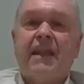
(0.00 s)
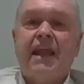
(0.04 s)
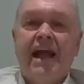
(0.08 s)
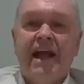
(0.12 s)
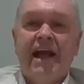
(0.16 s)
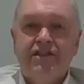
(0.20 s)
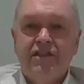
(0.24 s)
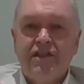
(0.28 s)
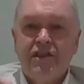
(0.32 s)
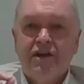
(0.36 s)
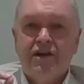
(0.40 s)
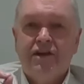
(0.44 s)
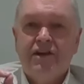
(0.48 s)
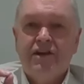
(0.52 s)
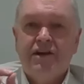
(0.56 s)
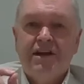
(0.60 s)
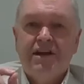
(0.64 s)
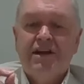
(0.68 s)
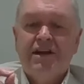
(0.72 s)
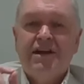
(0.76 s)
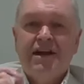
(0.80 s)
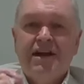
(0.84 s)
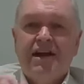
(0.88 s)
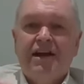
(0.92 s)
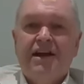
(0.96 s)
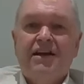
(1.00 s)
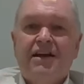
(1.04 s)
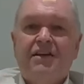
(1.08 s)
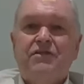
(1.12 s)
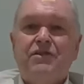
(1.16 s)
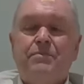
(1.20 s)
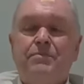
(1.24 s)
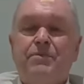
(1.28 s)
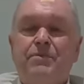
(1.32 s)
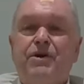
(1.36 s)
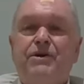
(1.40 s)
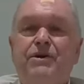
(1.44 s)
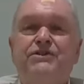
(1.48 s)
And the
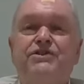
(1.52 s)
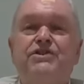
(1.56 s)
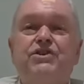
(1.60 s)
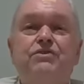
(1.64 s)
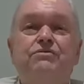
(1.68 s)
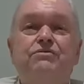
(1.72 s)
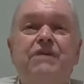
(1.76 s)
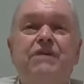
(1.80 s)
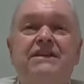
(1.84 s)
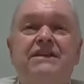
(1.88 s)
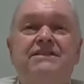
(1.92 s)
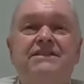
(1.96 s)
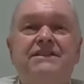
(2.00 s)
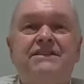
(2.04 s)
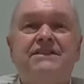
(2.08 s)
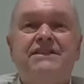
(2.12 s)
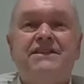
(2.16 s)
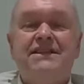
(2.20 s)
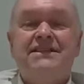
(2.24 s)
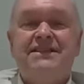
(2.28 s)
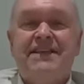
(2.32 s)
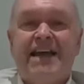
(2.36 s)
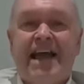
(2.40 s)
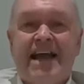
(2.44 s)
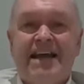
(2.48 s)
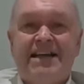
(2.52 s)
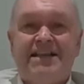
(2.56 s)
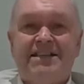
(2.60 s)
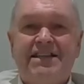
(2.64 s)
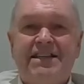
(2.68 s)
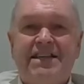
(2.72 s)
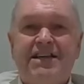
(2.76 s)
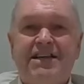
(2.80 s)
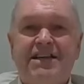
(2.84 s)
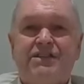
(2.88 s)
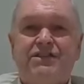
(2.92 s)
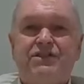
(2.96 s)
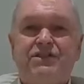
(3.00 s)
person who runs it, she's 80
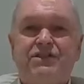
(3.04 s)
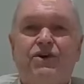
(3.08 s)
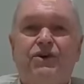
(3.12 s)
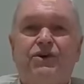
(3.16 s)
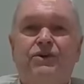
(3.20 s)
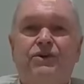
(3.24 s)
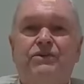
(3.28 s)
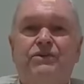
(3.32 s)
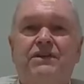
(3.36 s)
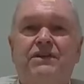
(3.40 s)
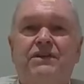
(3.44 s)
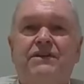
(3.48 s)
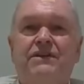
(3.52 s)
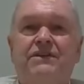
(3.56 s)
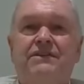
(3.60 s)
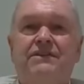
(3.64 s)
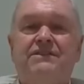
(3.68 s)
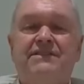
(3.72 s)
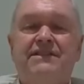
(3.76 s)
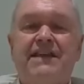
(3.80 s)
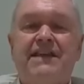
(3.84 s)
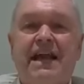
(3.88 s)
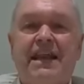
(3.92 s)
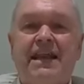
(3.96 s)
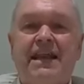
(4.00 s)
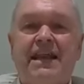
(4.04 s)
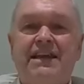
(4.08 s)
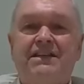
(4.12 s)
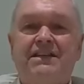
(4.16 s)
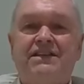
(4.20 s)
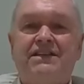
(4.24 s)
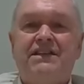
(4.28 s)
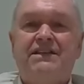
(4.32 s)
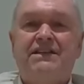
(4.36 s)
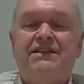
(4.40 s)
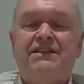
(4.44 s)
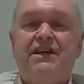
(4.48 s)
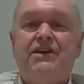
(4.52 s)
years old. Sally,
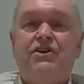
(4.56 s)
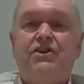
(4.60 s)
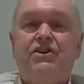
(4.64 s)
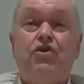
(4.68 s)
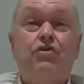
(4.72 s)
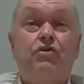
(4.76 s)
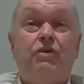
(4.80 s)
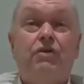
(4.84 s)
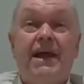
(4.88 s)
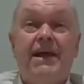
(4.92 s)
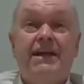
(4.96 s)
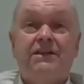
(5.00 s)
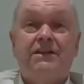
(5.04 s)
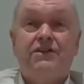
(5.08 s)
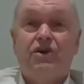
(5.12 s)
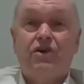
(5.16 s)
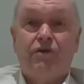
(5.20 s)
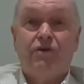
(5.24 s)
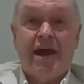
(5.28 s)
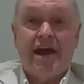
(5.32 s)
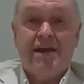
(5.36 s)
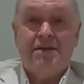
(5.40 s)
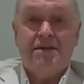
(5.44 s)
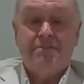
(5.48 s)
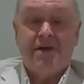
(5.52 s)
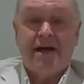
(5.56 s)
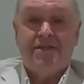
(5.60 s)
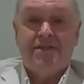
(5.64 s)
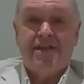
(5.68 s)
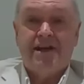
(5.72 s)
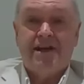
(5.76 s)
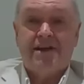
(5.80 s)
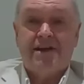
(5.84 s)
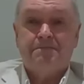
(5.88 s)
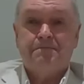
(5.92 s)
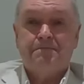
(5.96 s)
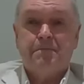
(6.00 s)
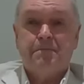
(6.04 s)
she's a great
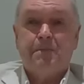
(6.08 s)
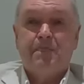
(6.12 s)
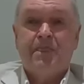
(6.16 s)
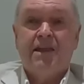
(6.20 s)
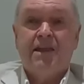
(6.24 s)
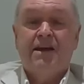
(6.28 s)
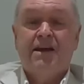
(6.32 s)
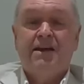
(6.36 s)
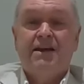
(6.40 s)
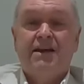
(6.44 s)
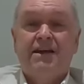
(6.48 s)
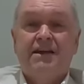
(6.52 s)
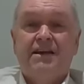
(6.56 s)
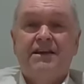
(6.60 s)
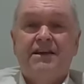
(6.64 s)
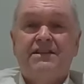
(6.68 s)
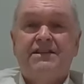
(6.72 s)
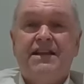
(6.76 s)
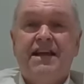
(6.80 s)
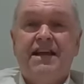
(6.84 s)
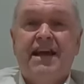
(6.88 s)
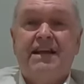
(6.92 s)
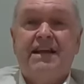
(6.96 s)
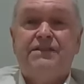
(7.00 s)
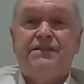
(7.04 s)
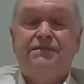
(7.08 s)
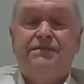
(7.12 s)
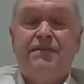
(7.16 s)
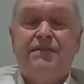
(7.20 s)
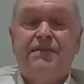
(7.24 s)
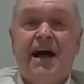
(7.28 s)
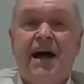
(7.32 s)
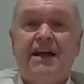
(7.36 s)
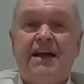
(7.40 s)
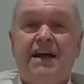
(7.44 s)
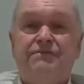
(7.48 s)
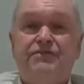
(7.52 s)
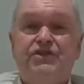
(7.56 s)
grandmother. She has
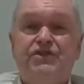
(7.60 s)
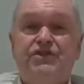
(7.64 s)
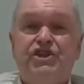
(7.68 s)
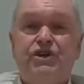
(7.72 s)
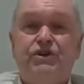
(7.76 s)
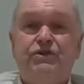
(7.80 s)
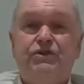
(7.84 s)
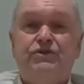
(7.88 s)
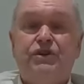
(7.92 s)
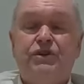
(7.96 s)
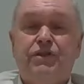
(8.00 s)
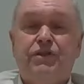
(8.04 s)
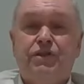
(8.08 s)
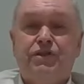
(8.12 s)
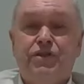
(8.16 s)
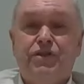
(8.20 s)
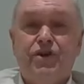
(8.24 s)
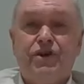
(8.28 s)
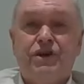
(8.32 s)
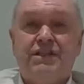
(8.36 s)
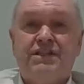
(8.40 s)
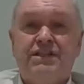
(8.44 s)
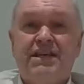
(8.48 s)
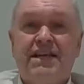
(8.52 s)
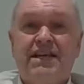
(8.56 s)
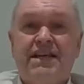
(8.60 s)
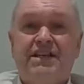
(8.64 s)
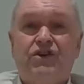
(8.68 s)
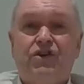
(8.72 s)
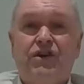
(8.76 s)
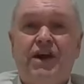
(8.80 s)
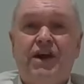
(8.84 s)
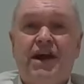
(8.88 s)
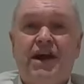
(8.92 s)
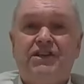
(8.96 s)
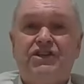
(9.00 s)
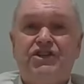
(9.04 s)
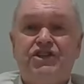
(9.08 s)
5 children, 13
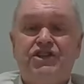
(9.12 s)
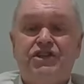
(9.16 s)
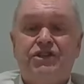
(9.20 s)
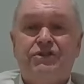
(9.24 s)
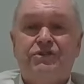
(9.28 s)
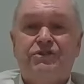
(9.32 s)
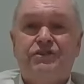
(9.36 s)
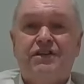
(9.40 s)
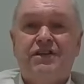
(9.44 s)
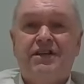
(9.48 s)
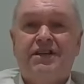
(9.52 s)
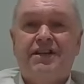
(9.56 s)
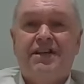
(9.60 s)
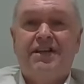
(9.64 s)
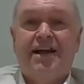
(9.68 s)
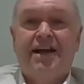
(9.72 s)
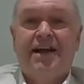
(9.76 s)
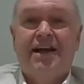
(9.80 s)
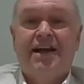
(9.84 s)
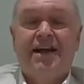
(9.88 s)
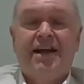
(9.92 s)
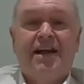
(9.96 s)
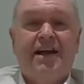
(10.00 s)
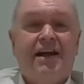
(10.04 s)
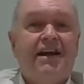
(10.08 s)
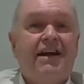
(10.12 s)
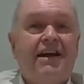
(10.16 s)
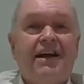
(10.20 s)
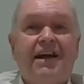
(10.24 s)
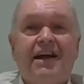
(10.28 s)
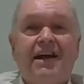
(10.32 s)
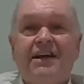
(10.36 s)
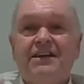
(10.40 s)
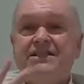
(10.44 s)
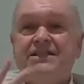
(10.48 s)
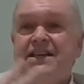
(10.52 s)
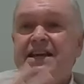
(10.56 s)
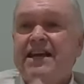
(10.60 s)
grandchildren.
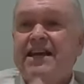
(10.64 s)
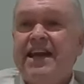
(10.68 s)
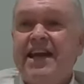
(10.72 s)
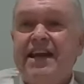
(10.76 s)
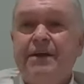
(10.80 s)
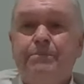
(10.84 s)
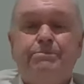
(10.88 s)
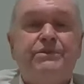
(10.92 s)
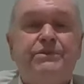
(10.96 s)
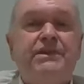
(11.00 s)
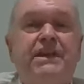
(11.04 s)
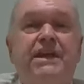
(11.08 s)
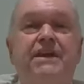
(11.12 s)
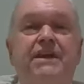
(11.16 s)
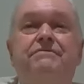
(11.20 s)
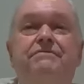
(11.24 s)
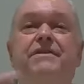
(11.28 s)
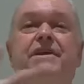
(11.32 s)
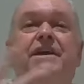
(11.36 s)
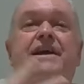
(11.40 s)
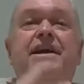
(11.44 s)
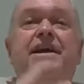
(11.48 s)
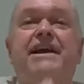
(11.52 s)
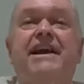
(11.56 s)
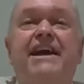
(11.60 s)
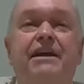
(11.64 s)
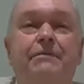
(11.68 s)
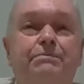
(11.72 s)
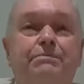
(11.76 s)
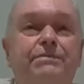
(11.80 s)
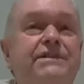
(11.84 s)
She keeps giving,